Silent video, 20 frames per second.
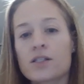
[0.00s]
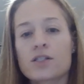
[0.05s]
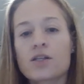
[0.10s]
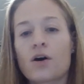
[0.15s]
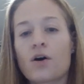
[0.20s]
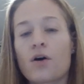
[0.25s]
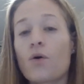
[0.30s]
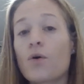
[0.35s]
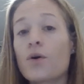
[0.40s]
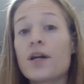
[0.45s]

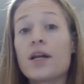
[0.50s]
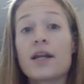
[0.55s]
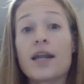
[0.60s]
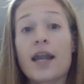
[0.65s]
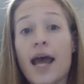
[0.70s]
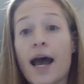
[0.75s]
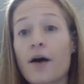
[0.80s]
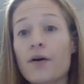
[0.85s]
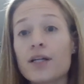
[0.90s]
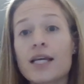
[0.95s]
So
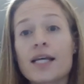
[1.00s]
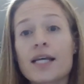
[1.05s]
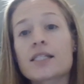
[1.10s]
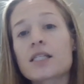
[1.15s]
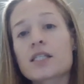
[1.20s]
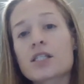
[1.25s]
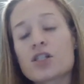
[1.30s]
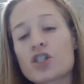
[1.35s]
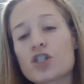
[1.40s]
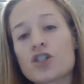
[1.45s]
nowadays,
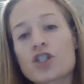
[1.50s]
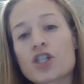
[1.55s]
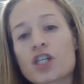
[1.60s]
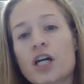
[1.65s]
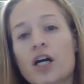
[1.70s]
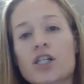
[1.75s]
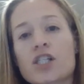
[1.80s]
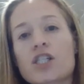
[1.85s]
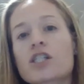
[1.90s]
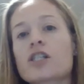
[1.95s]
this is usually
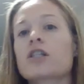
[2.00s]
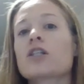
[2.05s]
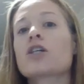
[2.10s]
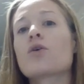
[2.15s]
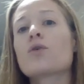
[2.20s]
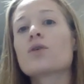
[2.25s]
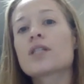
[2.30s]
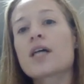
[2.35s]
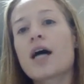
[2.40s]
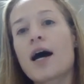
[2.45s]
our
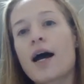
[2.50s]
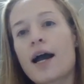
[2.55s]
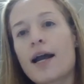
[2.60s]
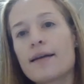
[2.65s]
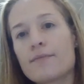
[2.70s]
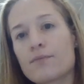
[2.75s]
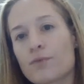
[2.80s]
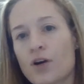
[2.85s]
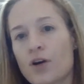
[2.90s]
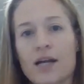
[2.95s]
slow
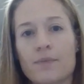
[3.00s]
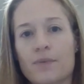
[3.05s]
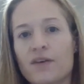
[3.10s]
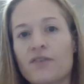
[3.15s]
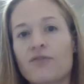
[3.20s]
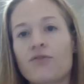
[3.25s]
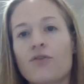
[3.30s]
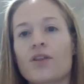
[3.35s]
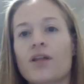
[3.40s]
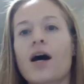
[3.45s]
time right
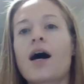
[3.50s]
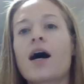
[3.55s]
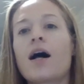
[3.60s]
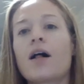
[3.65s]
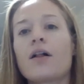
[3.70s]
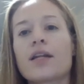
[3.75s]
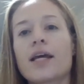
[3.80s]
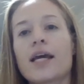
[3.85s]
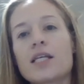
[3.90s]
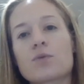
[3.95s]
before the
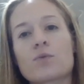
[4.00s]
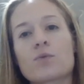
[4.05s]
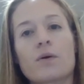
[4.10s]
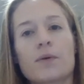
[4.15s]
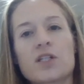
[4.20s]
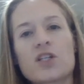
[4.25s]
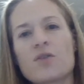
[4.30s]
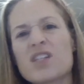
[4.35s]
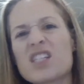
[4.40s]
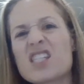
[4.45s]
holidays, where
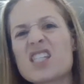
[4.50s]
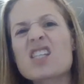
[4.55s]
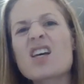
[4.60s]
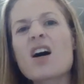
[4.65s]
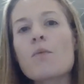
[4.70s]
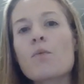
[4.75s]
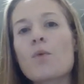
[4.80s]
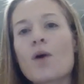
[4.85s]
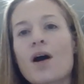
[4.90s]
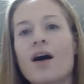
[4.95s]
we're doing
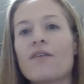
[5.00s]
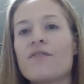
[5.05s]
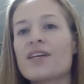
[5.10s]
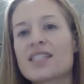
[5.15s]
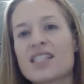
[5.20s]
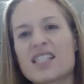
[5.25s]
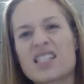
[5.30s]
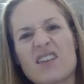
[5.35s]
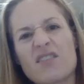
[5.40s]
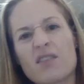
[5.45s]
some well
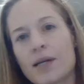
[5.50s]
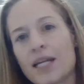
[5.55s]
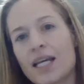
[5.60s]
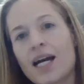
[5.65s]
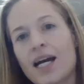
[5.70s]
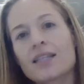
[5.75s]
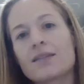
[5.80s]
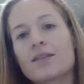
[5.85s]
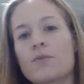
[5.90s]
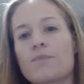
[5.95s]
visits.
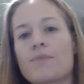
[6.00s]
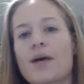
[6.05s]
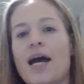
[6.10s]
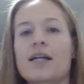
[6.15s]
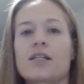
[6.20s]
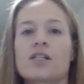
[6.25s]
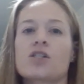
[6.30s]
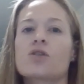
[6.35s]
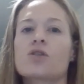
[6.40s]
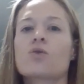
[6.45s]
Everybody got their
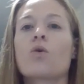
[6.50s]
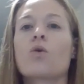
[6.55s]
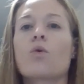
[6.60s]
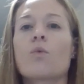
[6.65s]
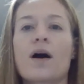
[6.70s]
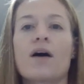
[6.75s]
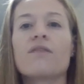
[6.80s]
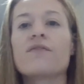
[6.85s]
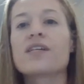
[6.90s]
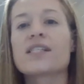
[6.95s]
back to
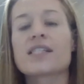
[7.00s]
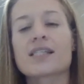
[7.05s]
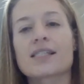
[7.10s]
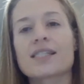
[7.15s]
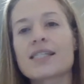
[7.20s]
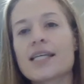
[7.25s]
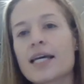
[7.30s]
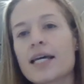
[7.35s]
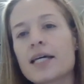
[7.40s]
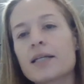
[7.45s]
school well
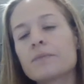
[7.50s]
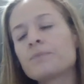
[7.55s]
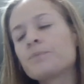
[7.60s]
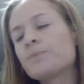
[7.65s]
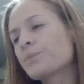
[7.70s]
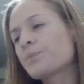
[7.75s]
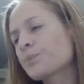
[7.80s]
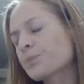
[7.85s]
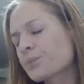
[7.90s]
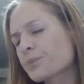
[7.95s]
visits in.
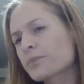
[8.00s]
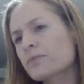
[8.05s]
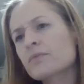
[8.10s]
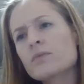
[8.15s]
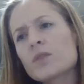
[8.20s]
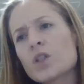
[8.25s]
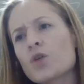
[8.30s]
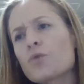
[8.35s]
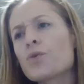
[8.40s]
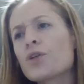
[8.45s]

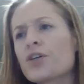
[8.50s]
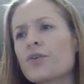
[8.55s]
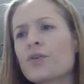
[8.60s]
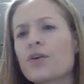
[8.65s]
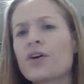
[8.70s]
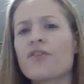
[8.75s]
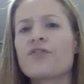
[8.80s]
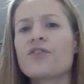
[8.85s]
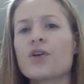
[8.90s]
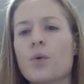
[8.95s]
We're
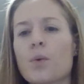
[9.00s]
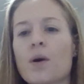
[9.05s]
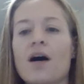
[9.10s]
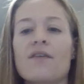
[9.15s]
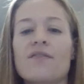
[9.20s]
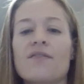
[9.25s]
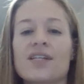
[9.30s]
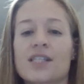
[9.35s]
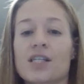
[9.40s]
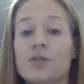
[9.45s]
doing a few
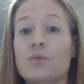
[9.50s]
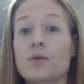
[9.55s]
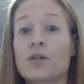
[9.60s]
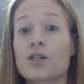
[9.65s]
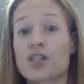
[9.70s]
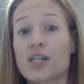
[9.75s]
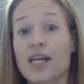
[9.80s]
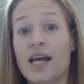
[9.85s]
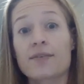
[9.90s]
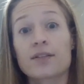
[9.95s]
well visits. We
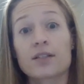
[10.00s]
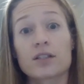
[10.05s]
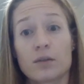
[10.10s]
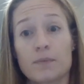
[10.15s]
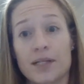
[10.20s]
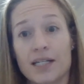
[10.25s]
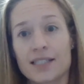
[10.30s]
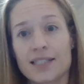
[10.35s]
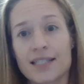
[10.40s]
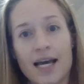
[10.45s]
usually have a
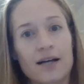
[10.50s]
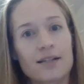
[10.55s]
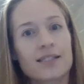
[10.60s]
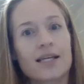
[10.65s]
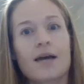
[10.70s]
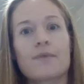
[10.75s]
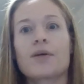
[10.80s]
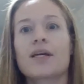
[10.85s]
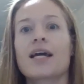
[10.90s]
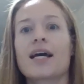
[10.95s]
little bit of
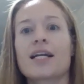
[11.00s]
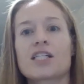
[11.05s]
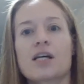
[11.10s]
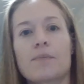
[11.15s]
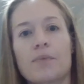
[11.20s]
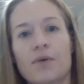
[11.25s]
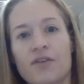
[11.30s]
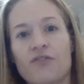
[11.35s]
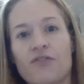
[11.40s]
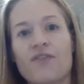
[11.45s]
downtime to catch
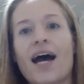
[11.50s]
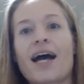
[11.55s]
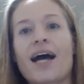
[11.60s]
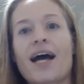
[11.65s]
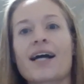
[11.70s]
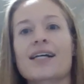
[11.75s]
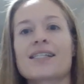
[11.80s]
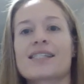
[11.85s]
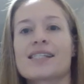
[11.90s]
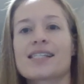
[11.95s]
up on
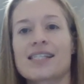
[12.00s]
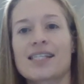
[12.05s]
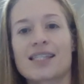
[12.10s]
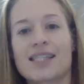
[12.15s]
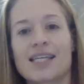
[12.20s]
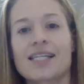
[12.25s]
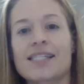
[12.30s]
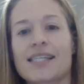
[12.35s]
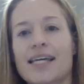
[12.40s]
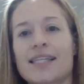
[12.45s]
faxes
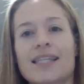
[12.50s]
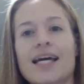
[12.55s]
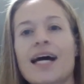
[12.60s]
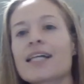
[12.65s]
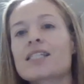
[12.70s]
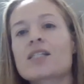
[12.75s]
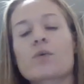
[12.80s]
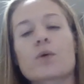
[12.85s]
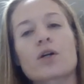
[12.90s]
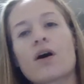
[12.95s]
and things like
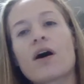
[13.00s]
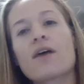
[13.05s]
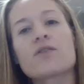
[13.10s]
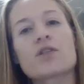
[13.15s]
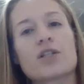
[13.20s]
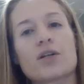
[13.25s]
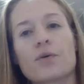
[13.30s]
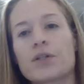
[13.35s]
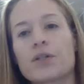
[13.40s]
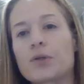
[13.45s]
that, so we don't have
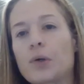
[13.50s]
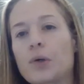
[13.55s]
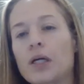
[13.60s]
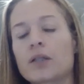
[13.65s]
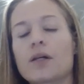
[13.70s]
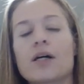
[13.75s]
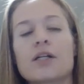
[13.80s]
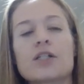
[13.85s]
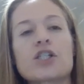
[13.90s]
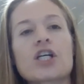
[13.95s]
to do it during
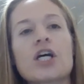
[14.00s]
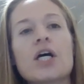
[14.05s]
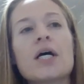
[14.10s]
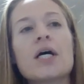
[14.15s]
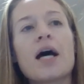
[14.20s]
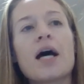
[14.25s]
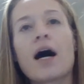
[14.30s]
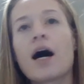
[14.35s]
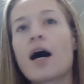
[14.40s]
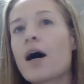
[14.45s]
lunch.
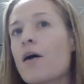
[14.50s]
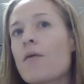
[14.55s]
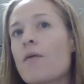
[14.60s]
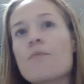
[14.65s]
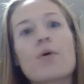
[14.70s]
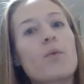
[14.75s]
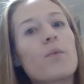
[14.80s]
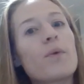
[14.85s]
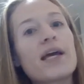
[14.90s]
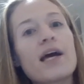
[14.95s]

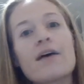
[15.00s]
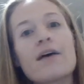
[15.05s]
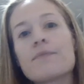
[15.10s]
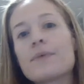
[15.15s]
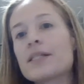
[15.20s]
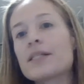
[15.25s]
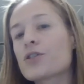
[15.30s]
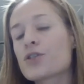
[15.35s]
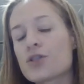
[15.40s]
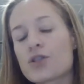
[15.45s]
But we have
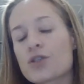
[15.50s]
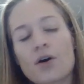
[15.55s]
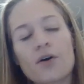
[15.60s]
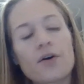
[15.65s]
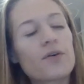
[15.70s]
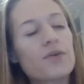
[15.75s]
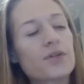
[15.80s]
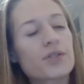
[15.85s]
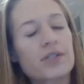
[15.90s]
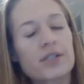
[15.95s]
been
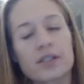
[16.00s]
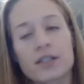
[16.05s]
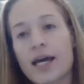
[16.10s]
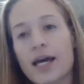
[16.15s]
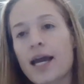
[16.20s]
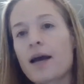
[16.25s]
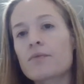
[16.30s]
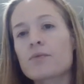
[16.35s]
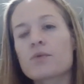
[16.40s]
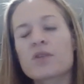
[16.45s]
so
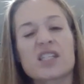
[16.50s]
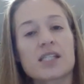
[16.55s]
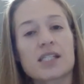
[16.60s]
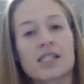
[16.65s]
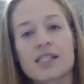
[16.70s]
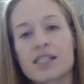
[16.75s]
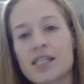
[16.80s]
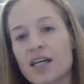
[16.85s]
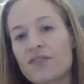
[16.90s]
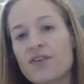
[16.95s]
slammed with
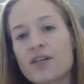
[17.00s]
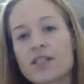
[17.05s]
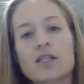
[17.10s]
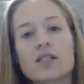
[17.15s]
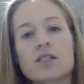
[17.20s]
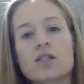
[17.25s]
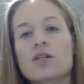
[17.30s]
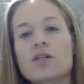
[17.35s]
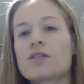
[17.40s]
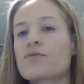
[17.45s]
these sick
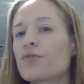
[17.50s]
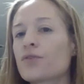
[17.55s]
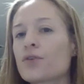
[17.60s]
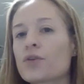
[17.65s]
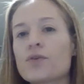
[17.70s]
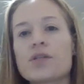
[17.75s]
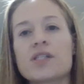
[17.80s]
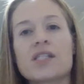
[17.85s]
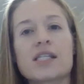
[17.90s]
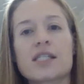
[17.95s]
visits because
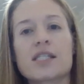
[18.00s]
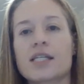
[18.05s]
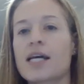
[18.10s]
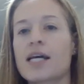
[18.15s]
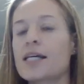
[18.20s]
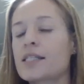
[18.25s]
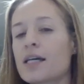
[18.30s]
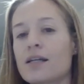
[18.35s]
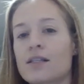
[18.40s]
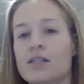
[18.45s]
flu season
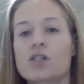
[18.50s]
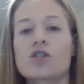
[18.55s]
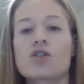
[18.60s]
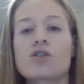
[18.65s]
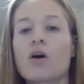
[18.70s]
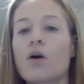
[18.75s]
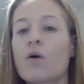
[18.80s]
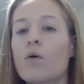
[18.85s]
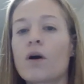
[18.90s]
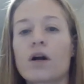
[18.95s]
has hit
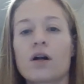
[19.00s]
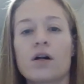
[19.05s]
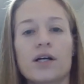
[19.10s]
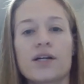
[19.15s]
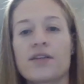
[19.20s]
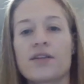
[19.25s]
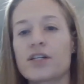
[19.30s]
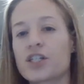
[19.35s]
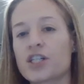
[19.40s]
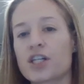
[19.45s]
so
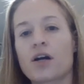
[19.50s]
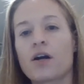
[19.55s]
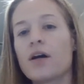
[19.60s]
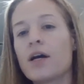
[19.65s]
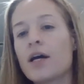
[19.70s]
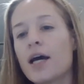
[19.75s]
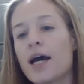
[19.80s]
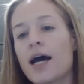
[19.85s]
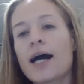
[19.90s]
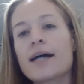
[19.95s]
early this year.
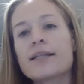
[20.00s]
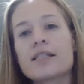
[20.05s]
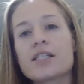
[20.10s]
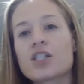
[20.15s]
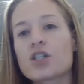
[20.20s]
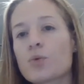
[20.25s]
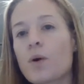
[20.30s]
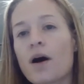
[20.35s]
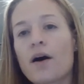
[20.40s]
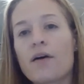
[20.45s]
I
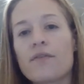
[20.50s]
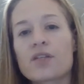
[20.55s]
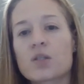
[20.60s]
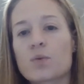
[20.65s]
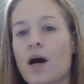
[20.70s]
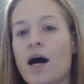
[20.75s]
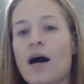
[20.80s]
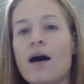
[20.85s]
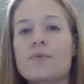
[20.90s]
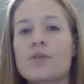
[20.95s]
did 12
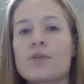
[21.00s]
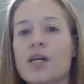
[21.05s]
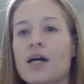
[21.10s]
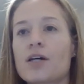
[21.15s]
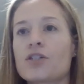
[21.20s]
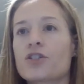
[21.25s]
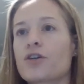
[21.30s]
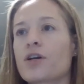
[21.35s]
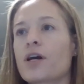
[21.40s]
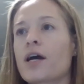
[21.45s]
swabs
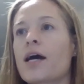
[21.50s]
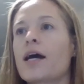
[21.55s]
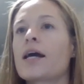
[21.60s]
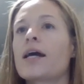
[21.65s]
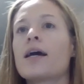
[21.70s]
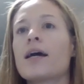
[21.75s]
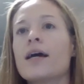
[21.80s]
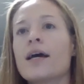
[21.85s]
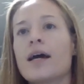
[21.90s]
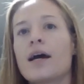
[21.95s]

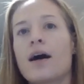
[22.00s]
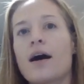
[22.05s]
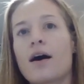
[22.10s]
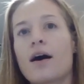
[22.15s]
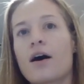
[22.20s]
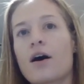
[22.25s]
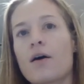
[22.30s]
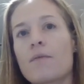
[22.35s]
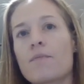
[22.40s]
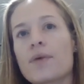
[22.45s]
yesterday,
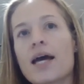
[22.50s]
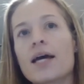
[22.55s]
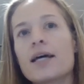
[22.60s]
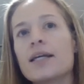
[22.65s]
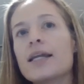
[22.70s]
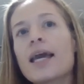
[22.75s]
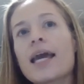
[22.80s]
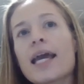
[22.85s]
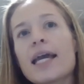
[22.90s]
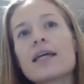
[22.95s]

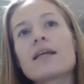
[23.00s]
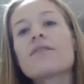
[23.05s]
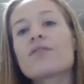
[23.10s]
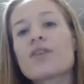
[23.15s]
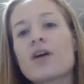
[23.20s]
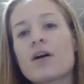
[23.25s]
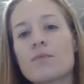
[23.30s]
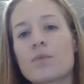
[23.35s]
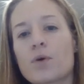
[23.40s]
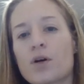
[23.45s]
and 8 of
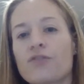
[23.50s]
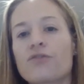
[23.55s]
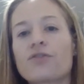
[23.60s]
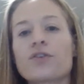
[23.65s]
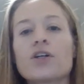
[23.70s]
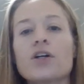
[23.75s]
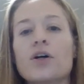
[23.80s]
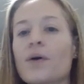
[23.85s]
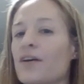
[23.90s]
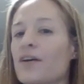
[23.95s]
them were
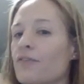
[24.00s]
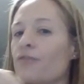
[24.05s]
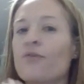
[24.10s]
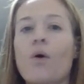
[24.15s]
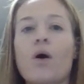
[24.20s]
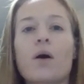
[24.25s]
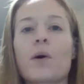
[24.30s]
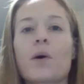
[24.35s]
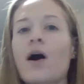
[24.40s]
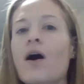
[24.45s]
flu and
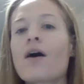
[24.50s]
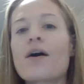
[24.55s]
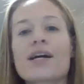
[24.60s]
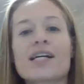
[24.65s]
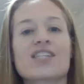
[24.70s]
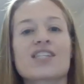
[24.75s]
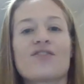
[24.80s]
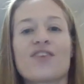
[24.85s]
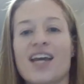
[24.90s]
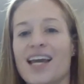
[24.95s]
4 were
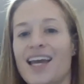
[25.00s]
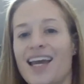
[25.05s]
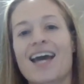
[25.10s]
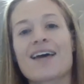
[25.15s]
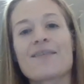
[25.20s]
RSV.